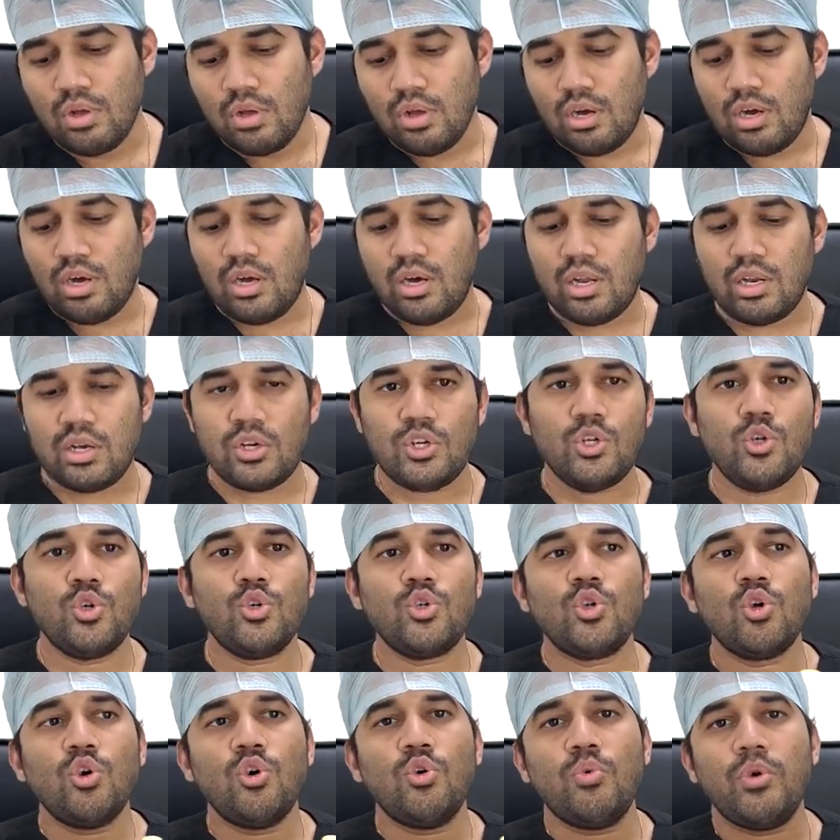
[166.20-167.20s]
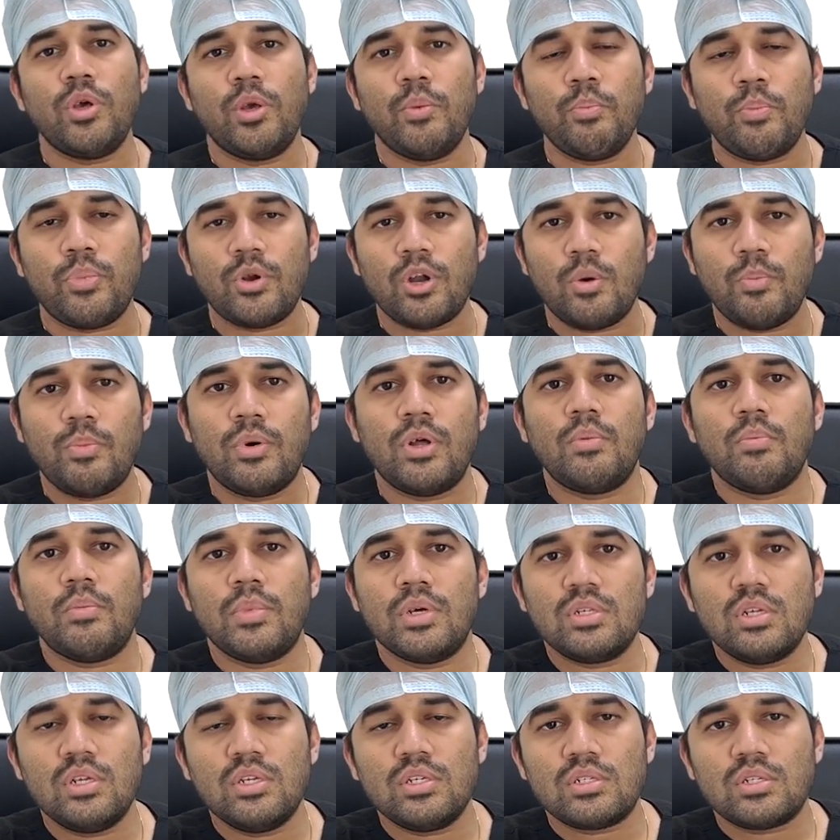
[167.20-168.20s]
or due to improper
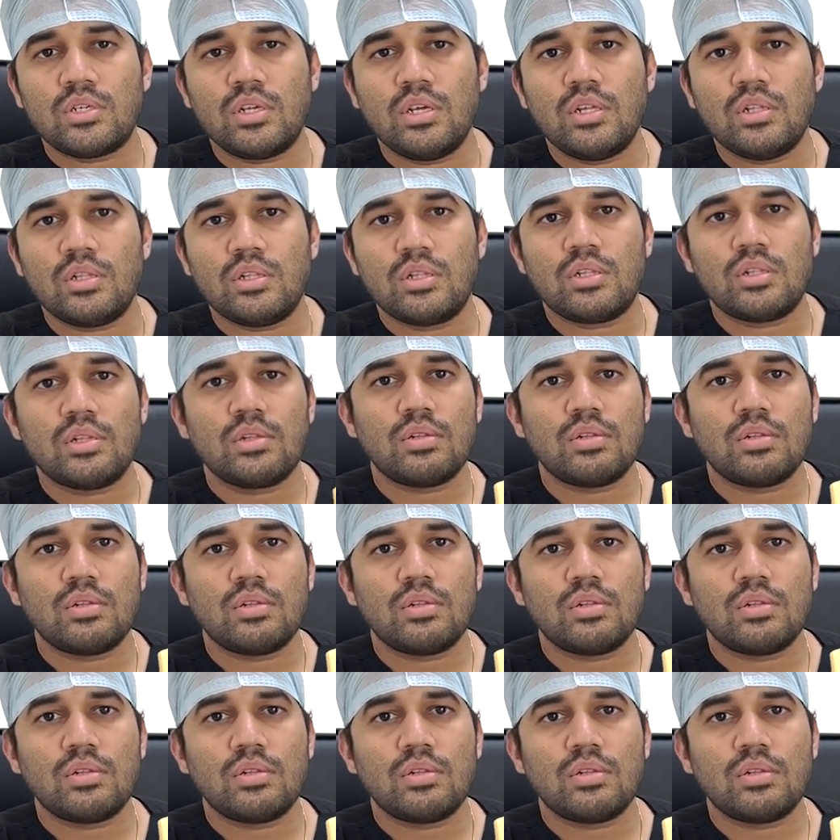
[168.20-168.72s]
muscle strength.